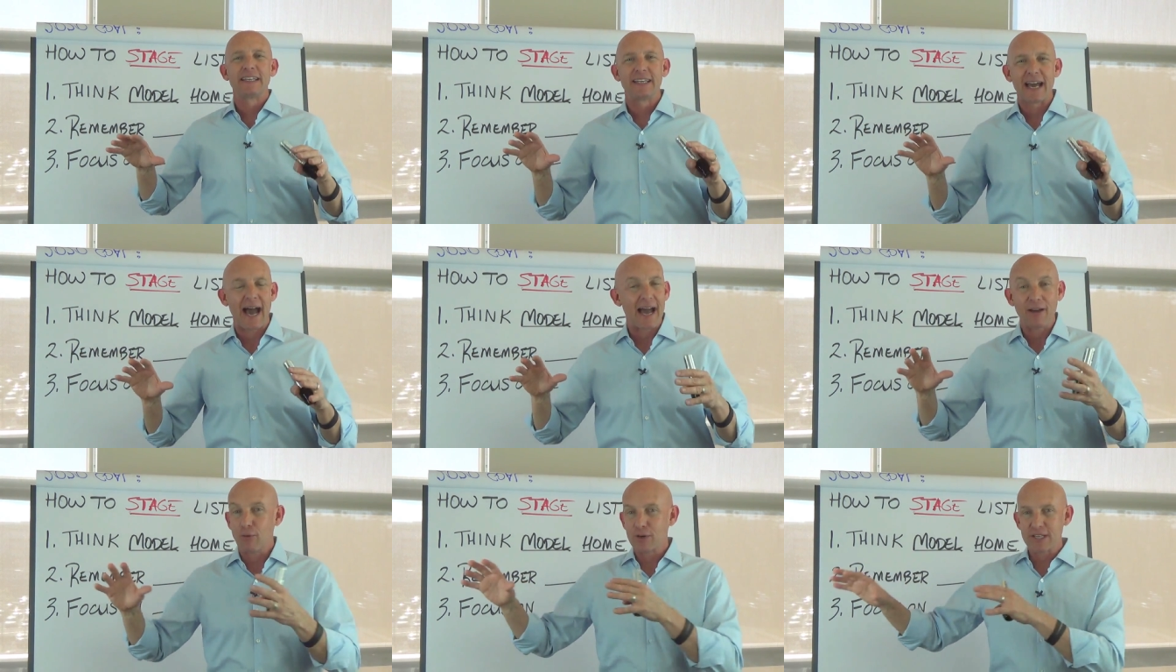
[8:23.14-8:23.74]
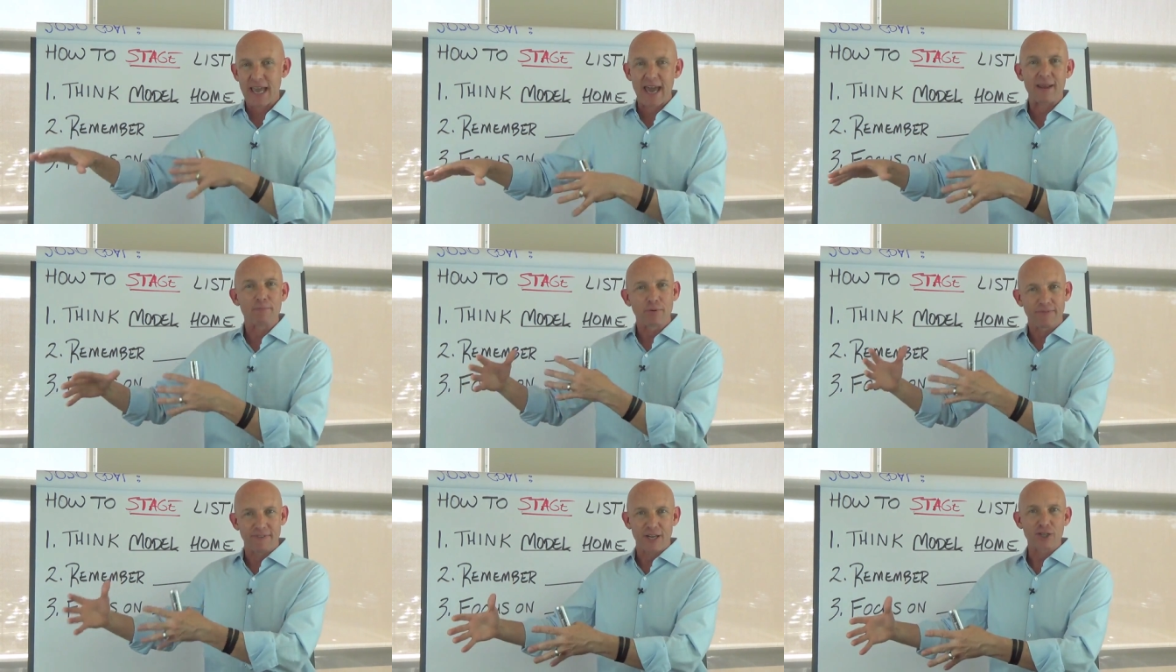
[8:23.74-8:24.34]
I always had a
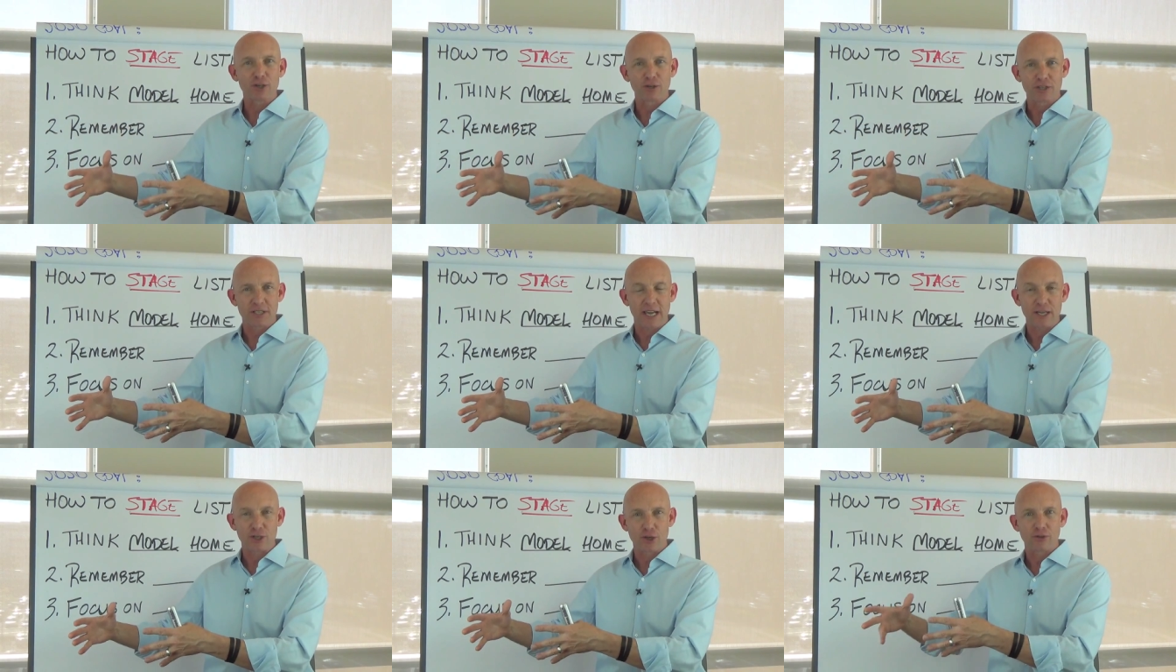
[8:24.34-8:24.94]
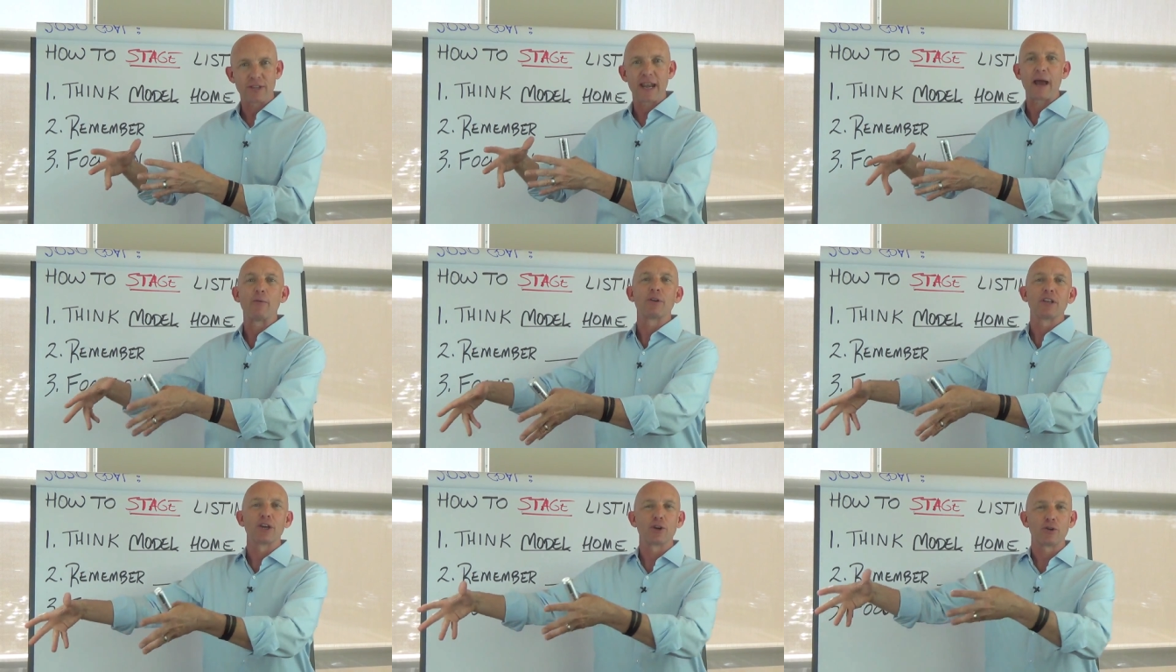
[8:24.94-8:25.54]
professional stager that I
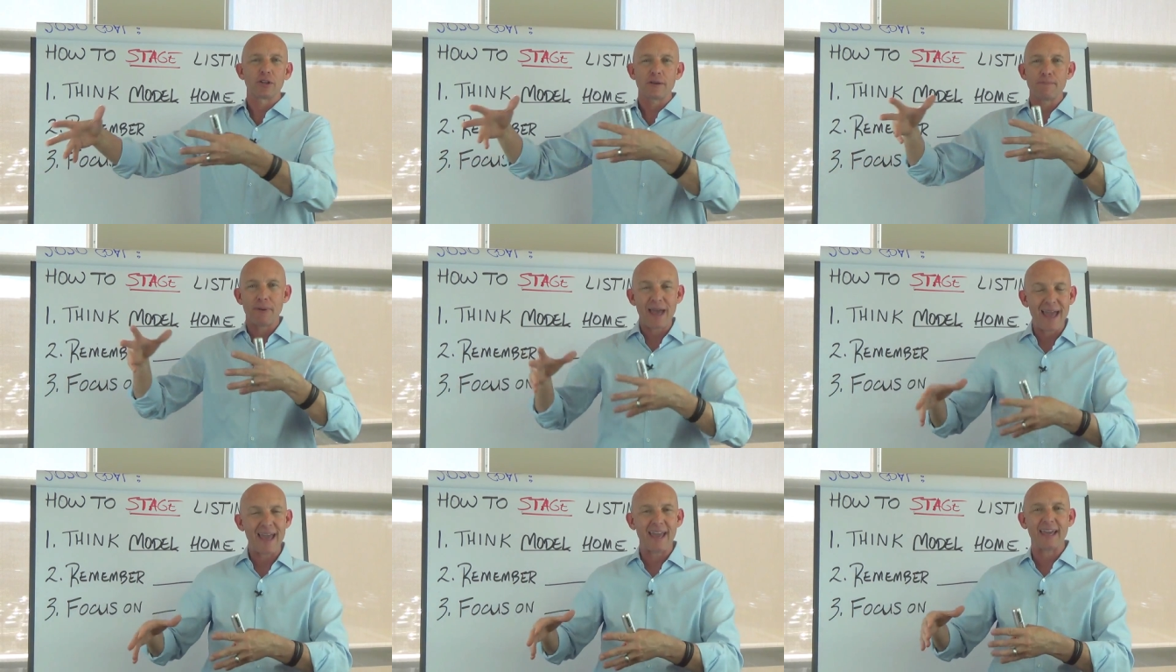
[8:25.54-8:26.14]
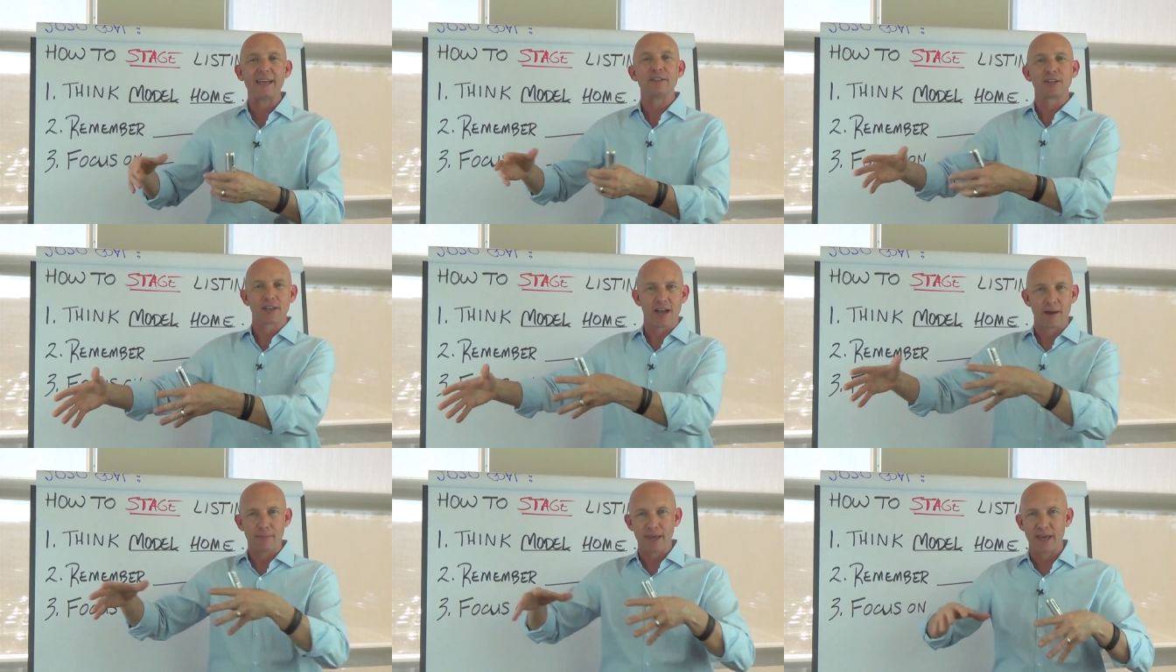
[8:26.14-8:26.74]
would literally pay to
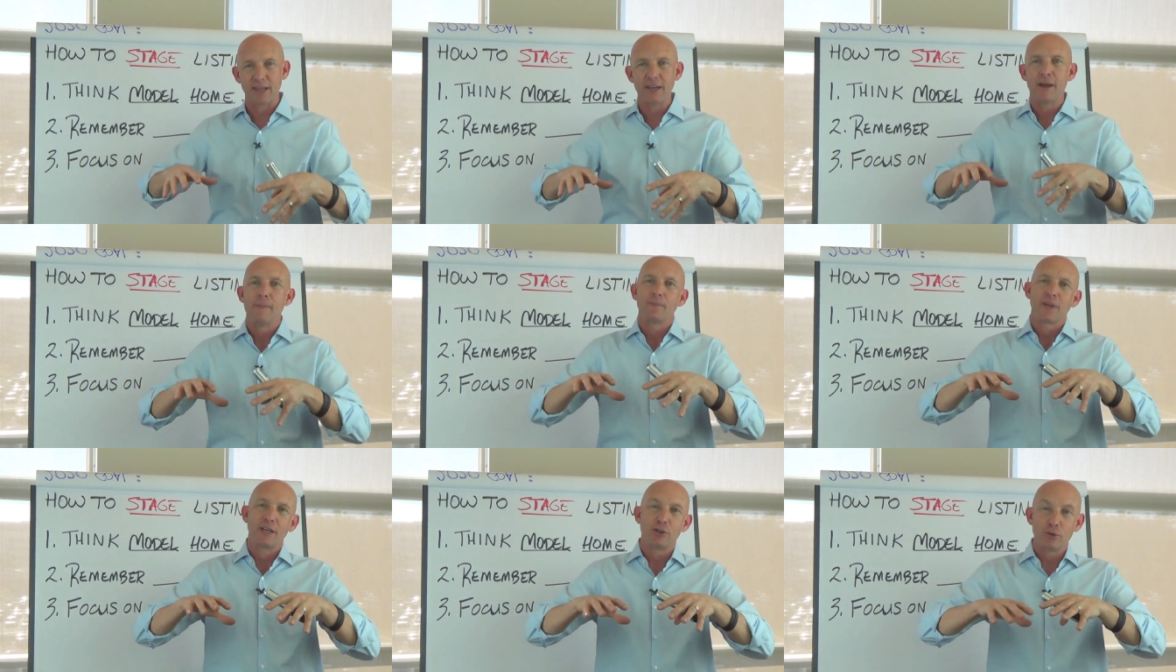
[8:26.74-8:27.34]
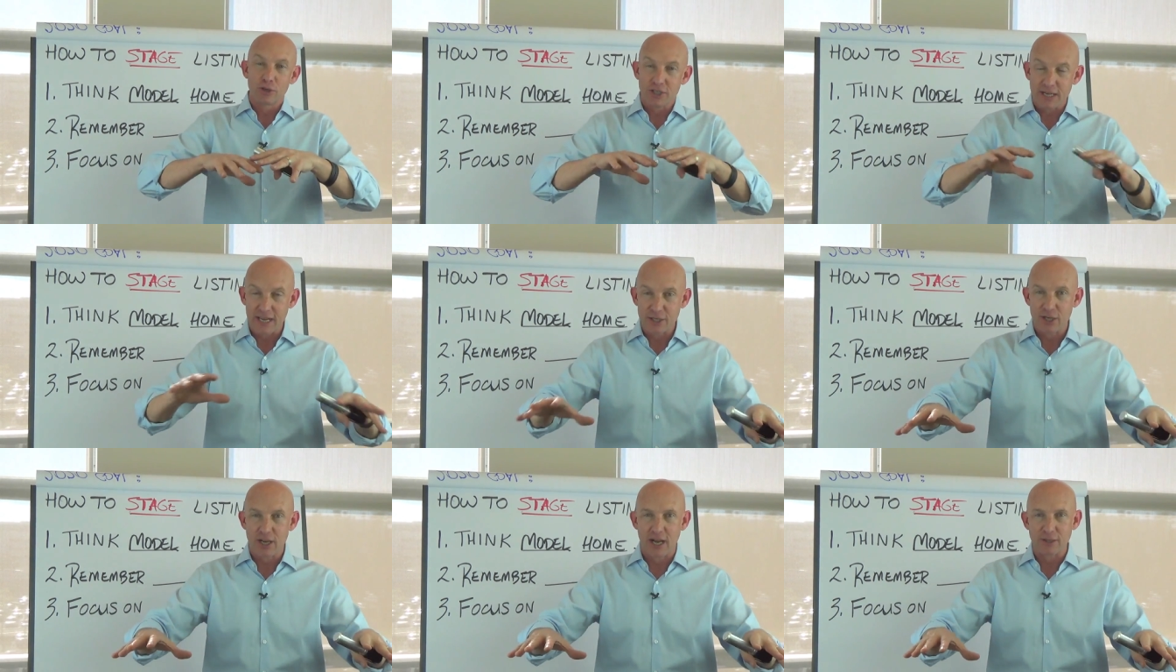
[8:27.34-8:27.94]
come in and do a
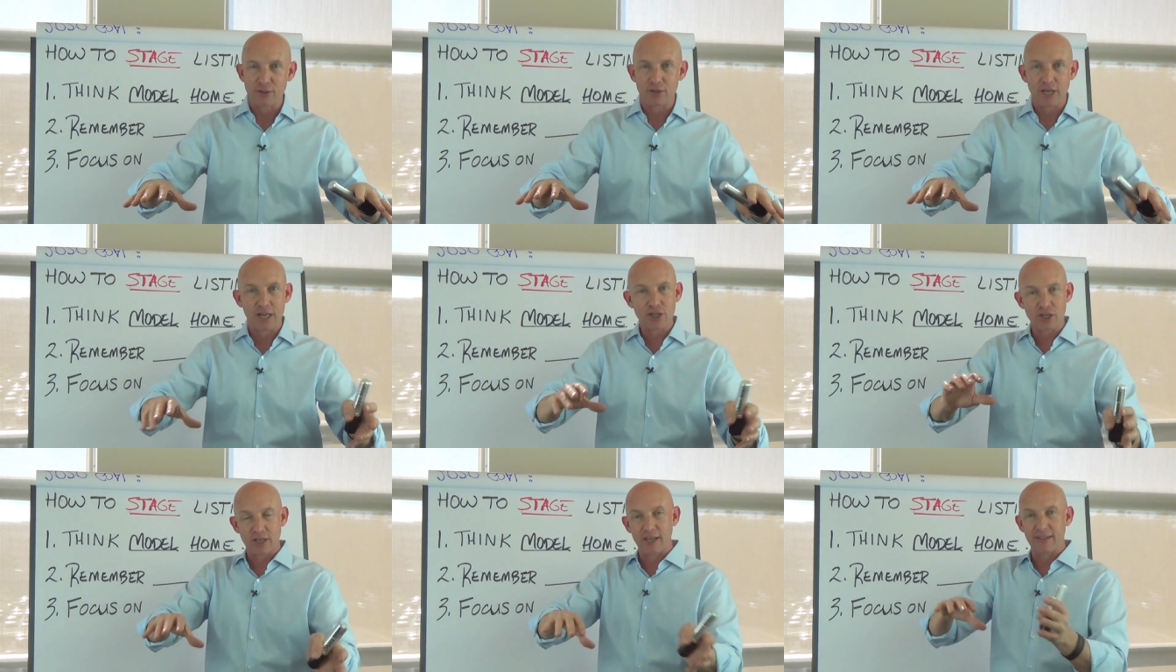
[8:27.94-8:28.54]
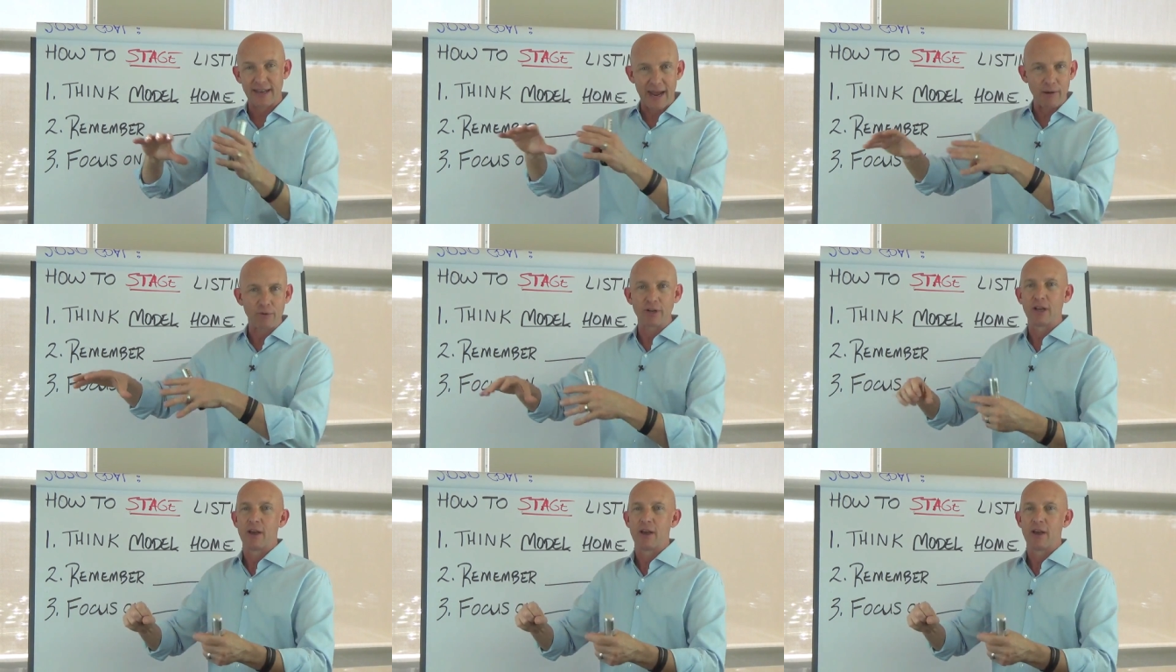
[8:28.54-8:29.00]
staging consultation, and then I